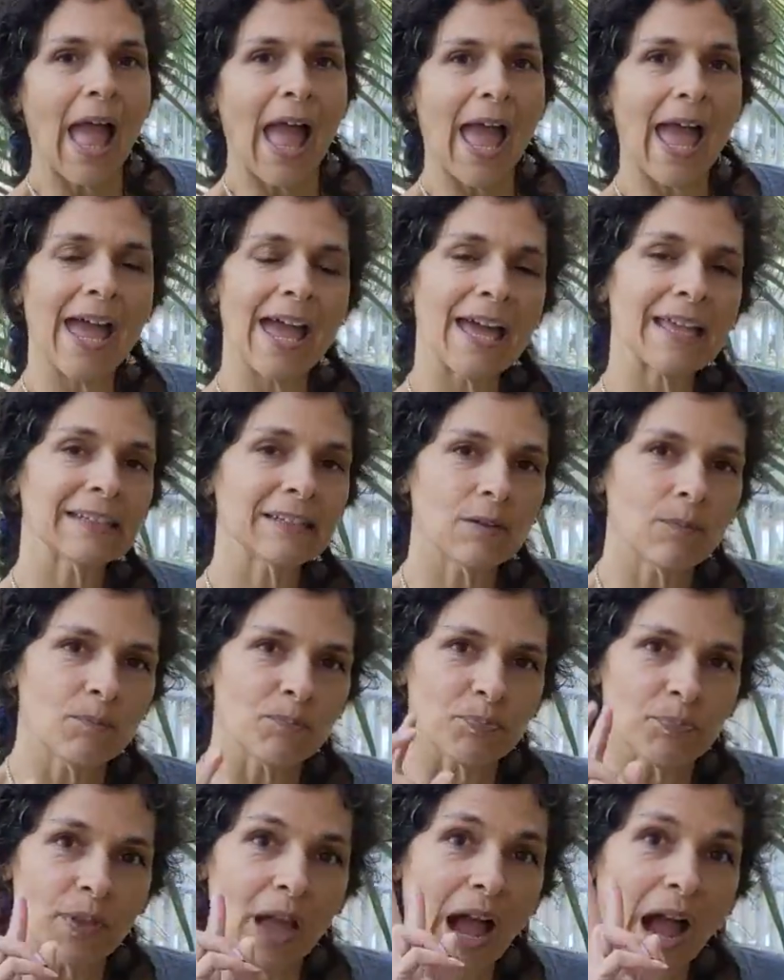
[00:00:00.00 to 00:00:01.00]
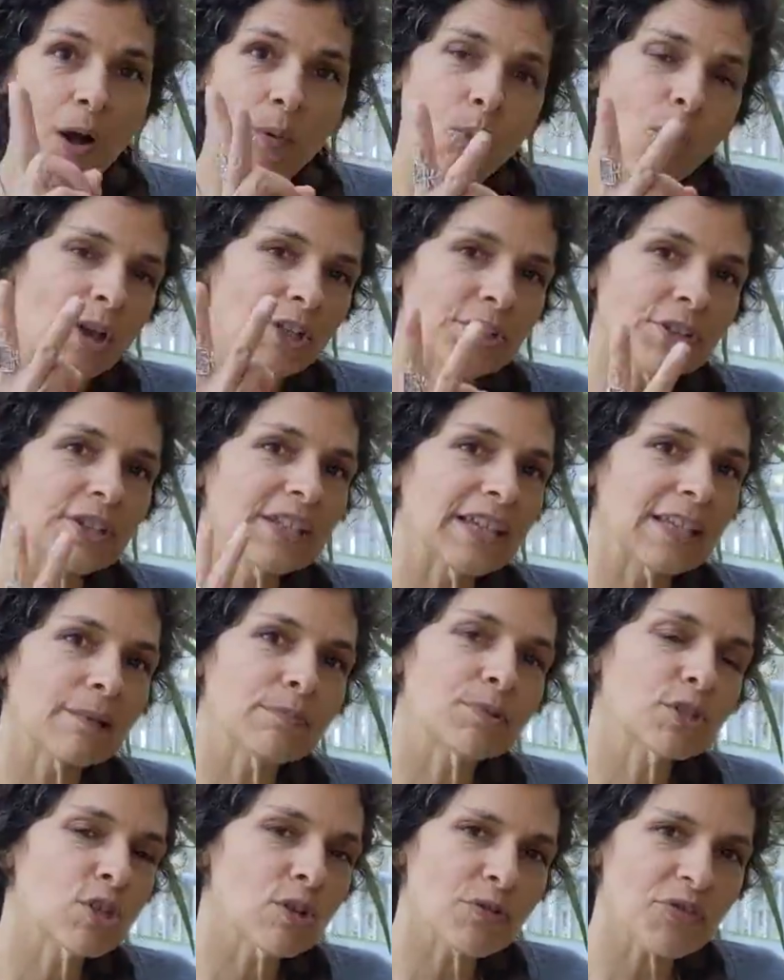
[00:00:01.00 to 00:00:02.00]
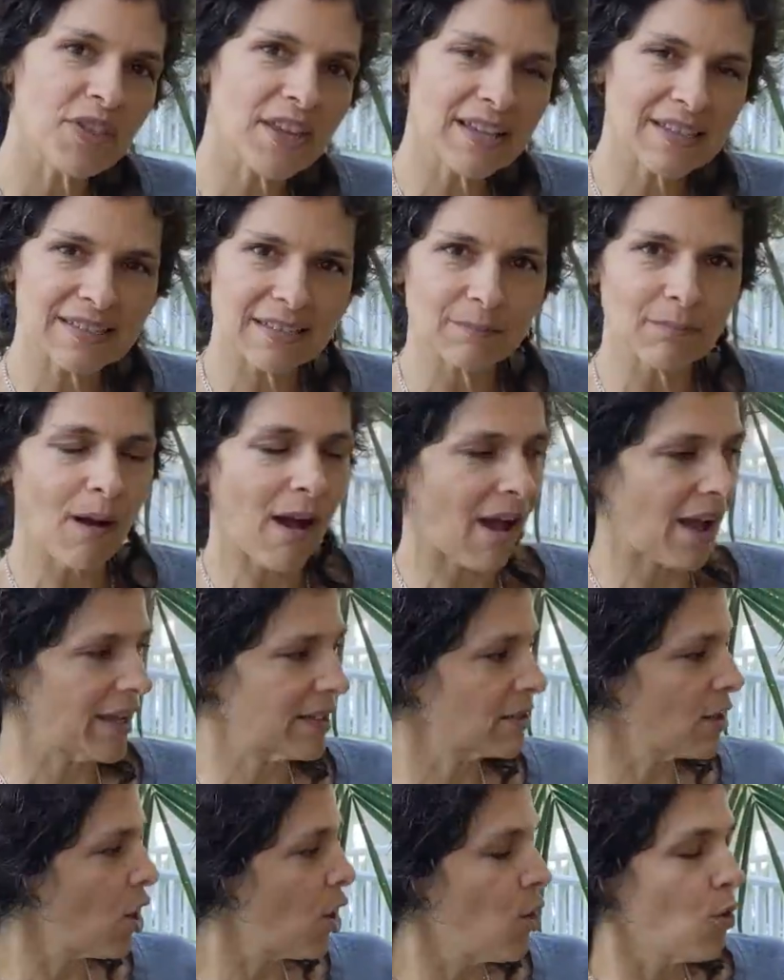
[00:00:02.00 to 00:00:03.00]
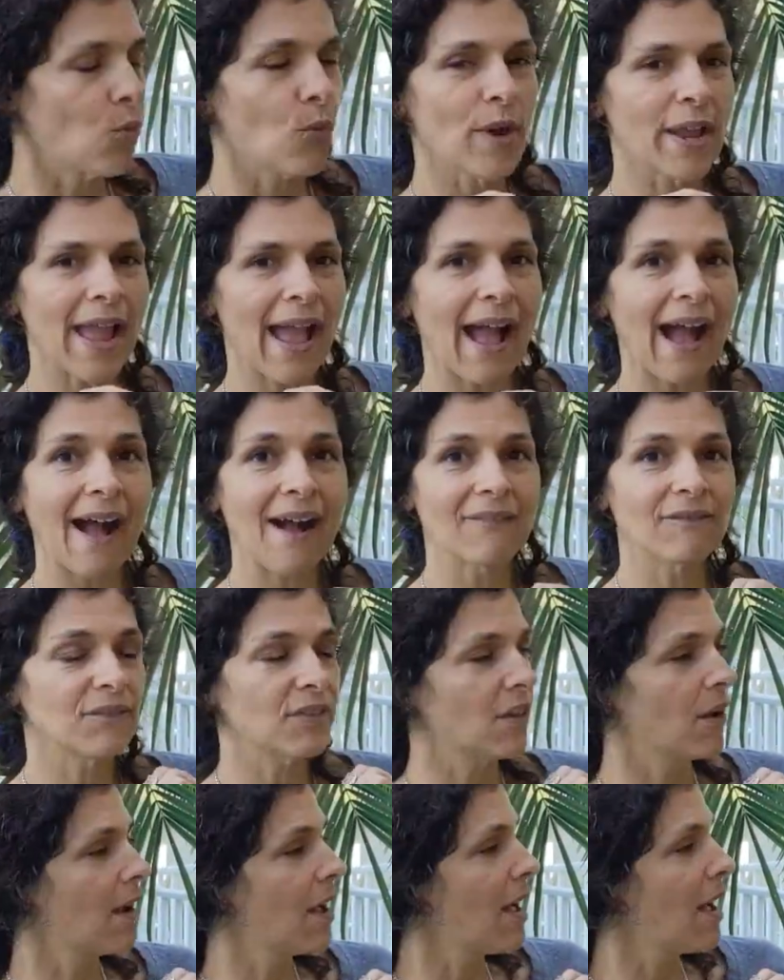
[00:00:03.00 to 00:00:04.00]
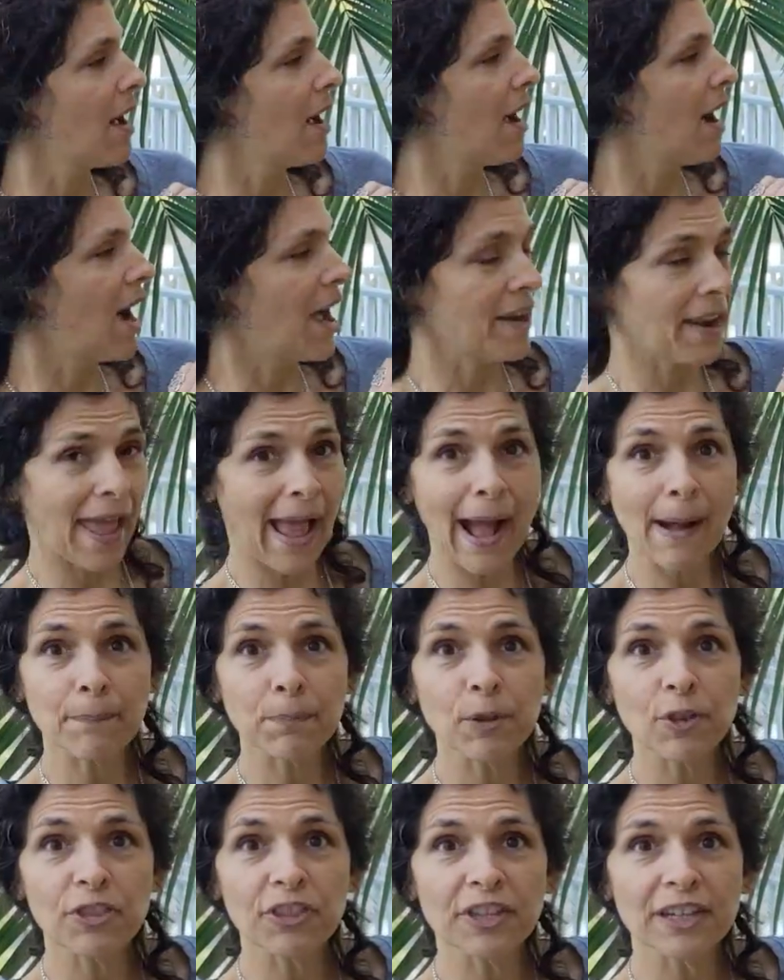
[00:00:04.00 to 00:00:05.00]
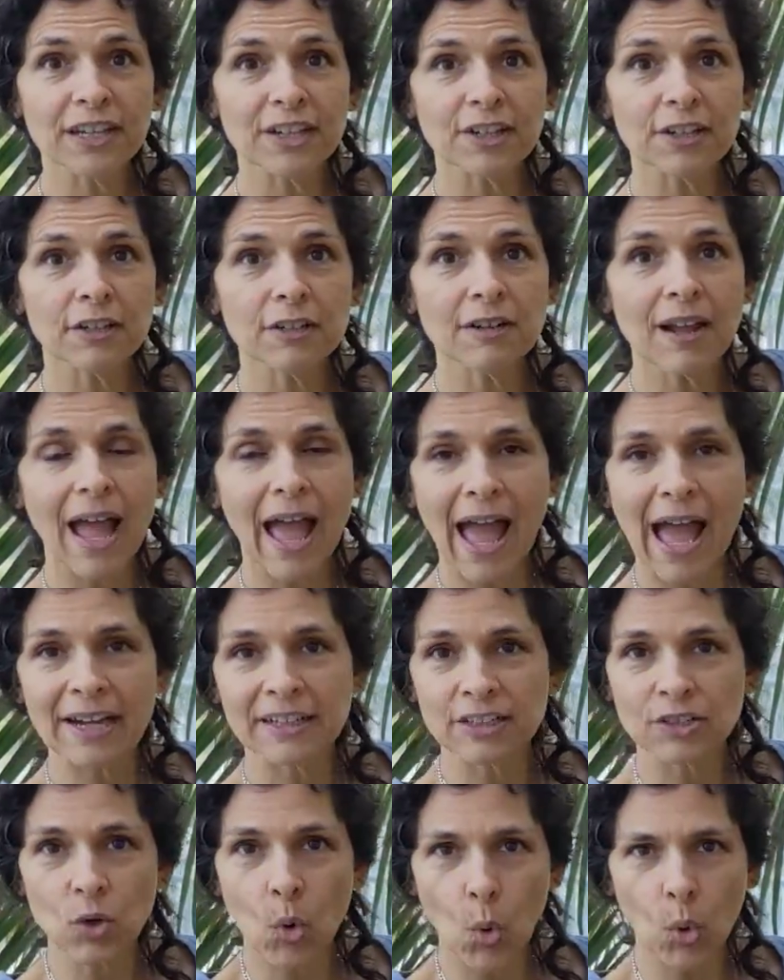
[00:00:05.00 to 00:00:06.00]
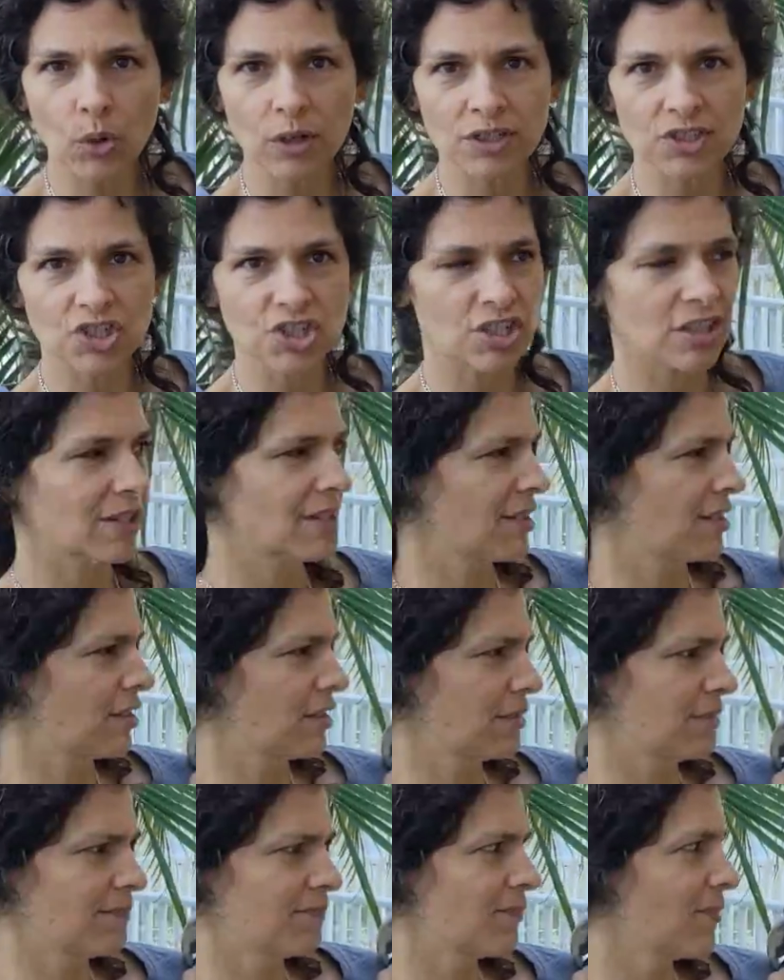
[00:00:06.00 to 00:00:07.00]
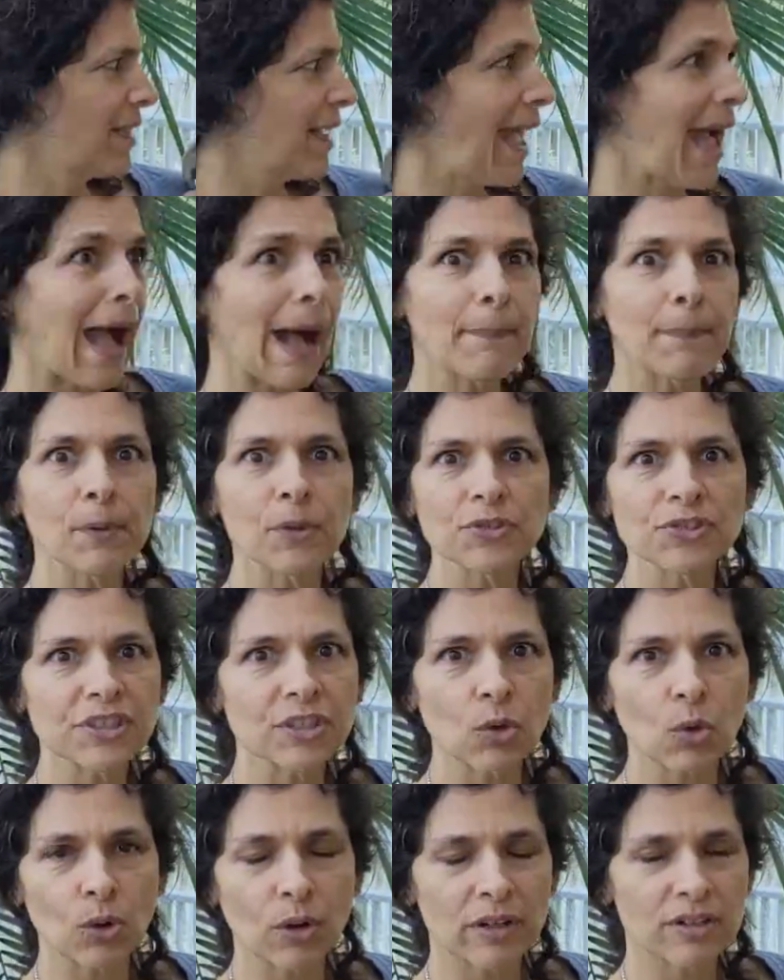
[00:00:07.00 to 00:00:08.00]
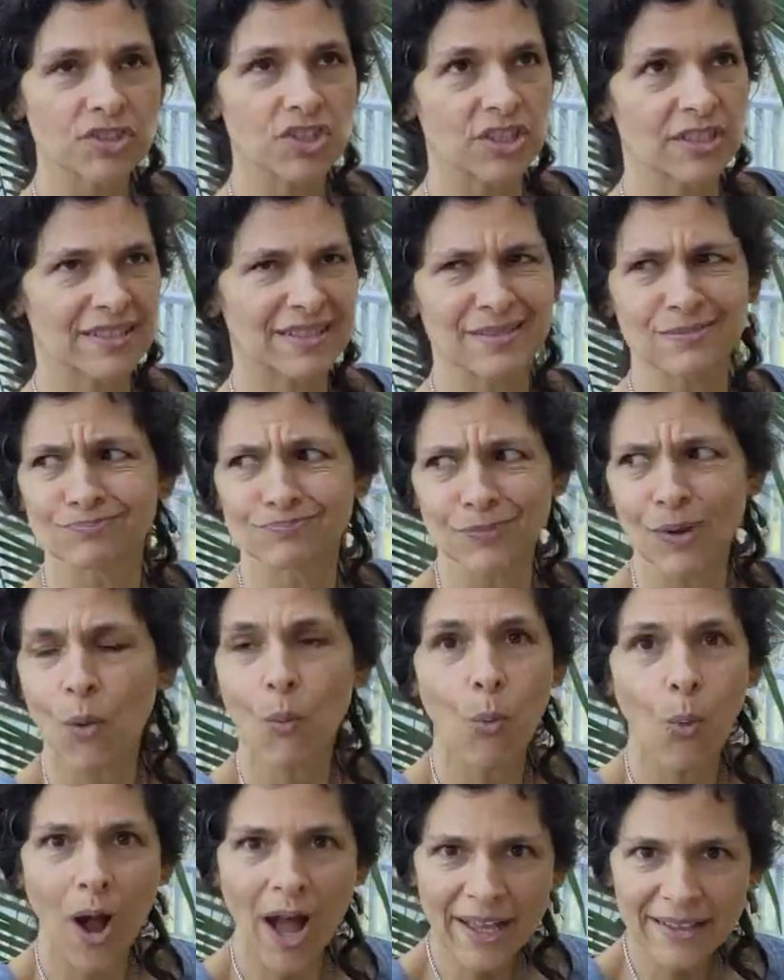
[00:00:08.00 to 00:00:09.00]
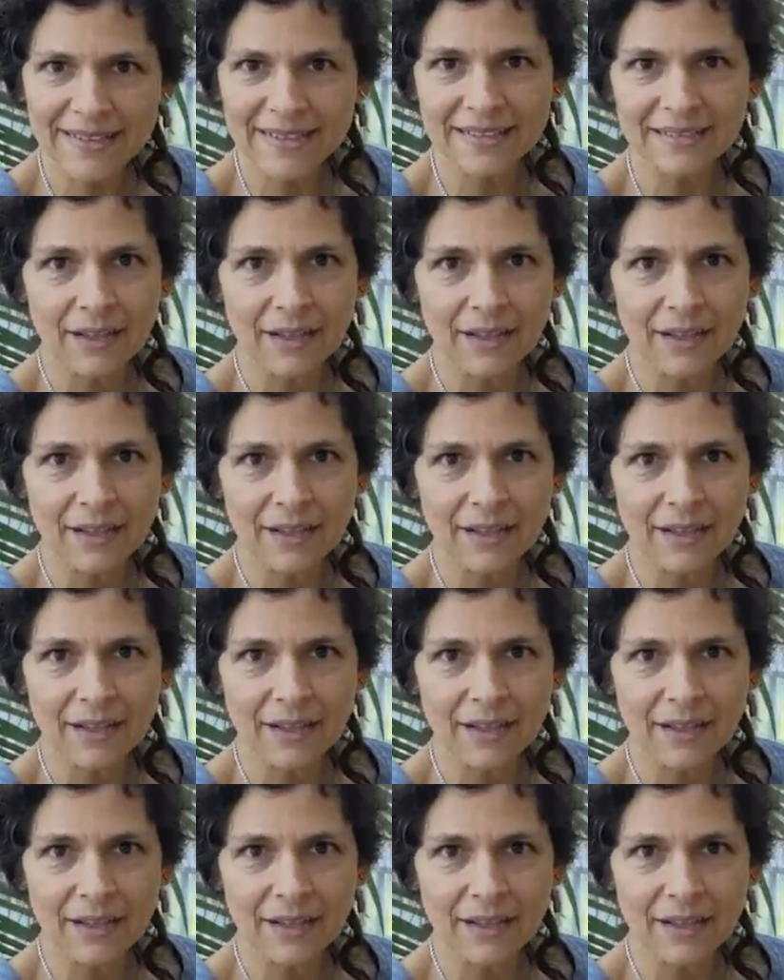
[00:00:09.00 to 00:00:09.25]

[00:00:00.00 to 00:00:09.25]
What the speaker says: And I want you to keep two things in mind. We have an apple theater and an orange theater. Apples and oranges. What?